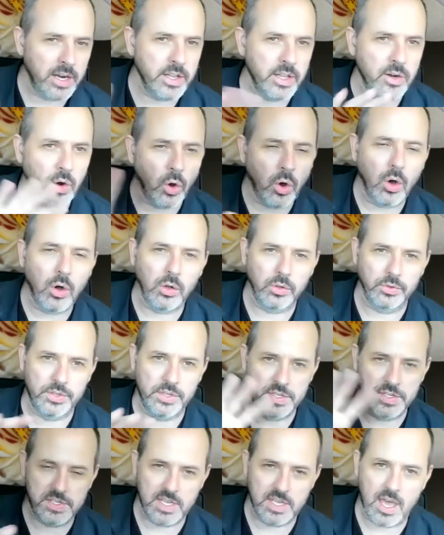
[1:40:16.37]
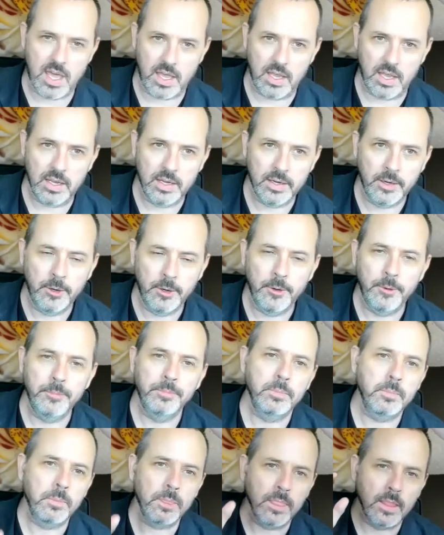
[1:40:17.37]
not at all to say
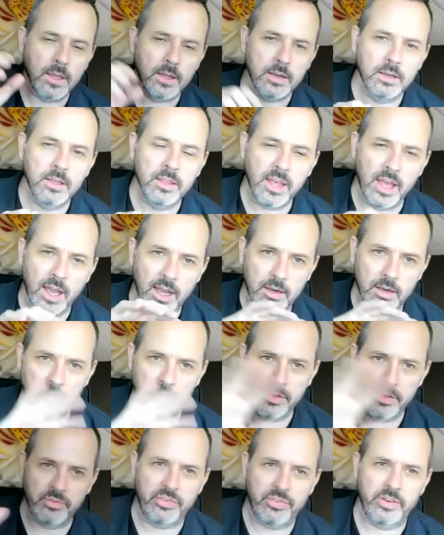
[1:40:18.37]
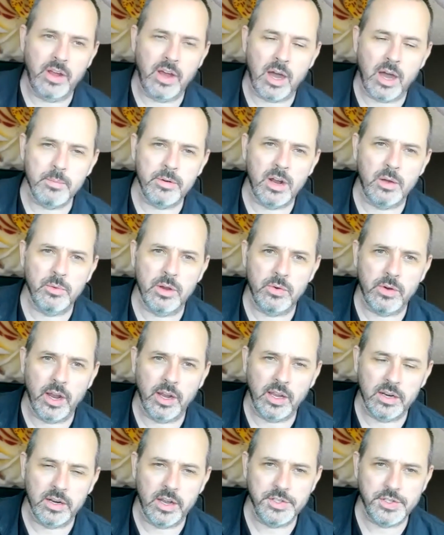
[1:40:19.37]
that the phenomenon we
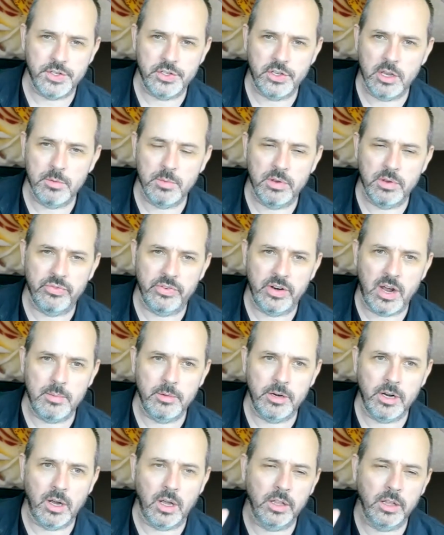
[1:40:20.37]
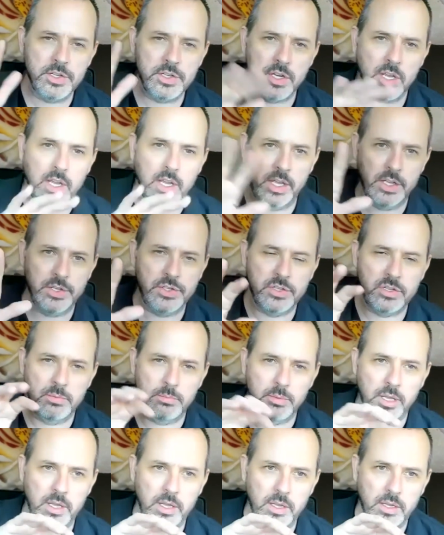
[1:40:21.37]
recognize as human phenomenology is
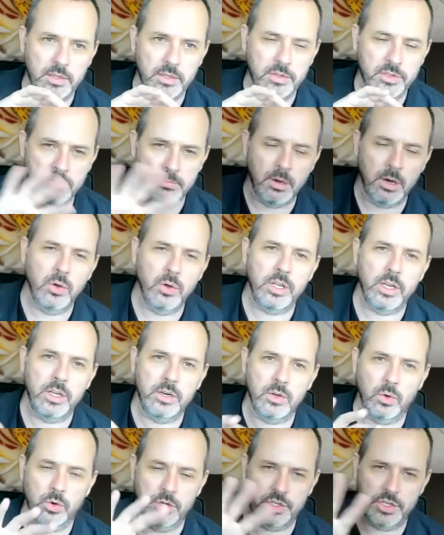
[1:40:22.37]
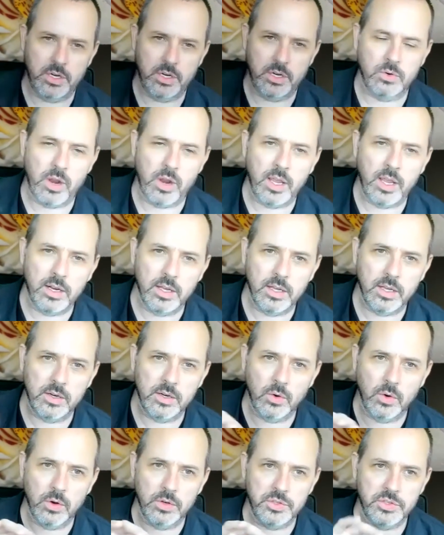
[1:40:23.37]
to be demoted or
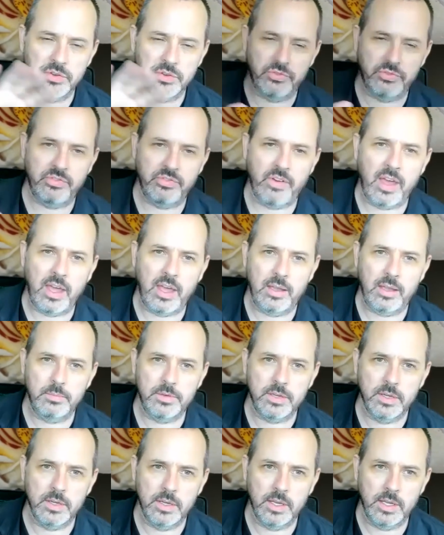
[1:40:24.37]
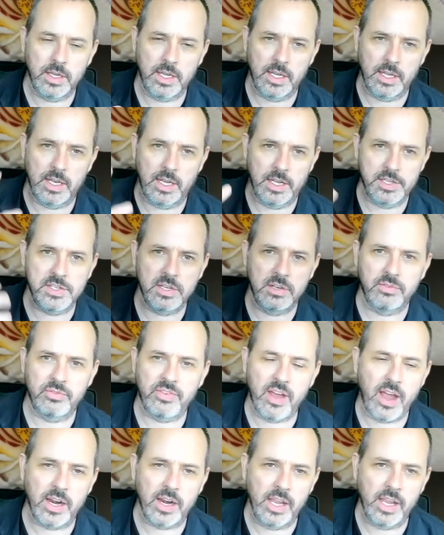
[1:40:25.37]
degraded or defamed. It's
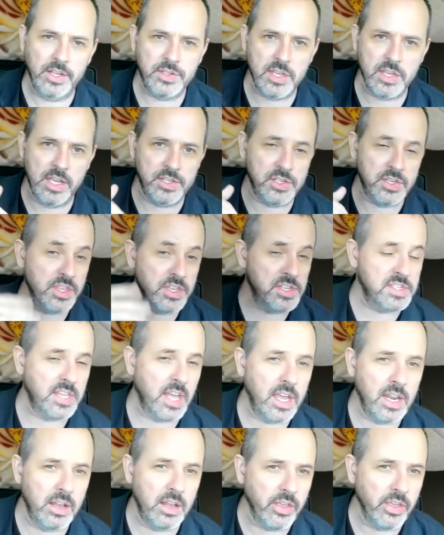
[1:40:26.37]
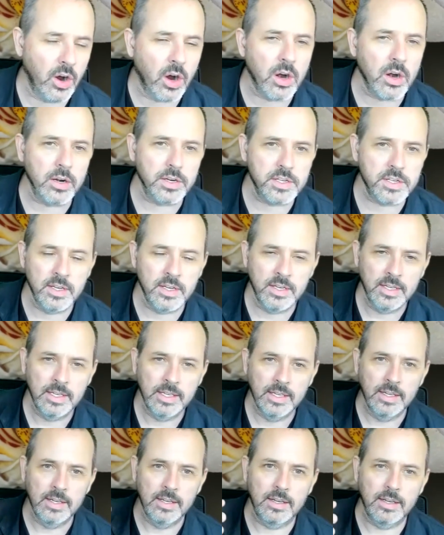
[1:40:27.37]
in fact, it's the state of the art,